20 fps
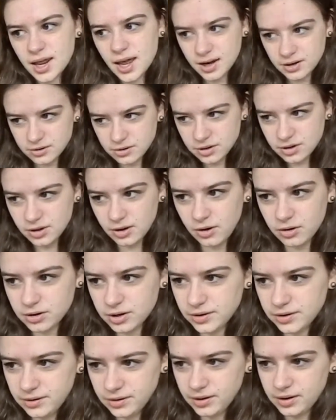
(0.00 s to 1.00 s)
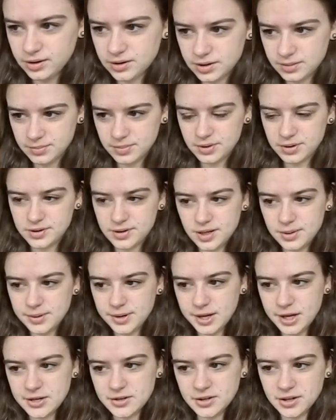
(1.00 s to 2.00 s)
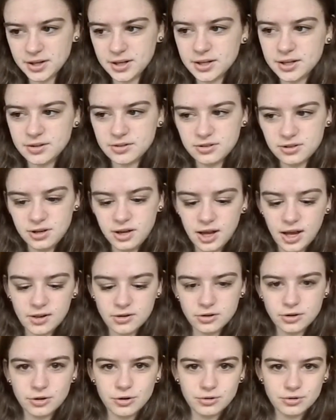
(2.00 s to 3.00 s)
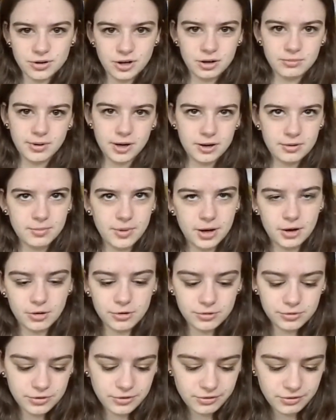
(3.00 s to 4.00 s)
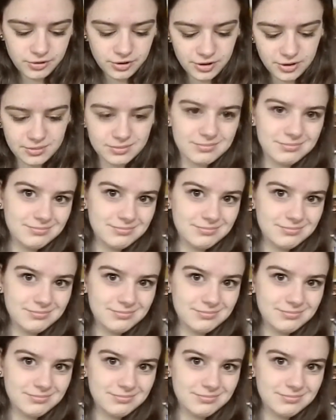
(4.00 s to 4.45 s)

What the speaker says: Actually, honestly, TBH, like, she has her own tub, I have my own, so like,